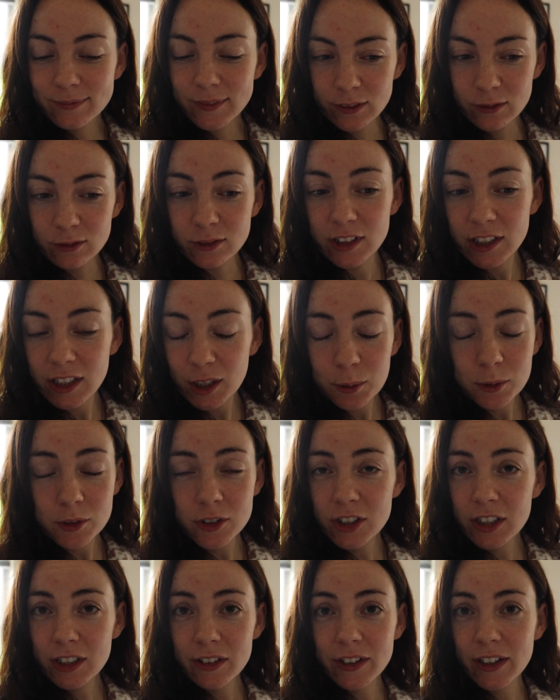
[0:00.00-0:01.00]
I really want
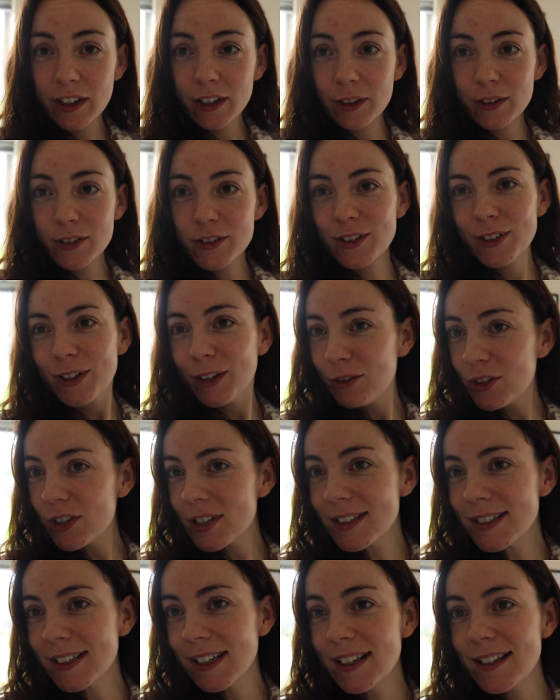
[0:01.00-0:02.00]
Cheerios, you know,
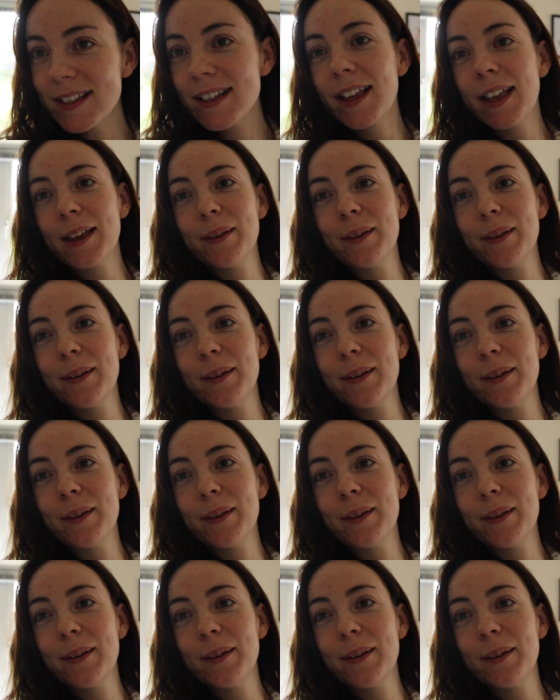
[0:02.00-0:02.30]
just teasing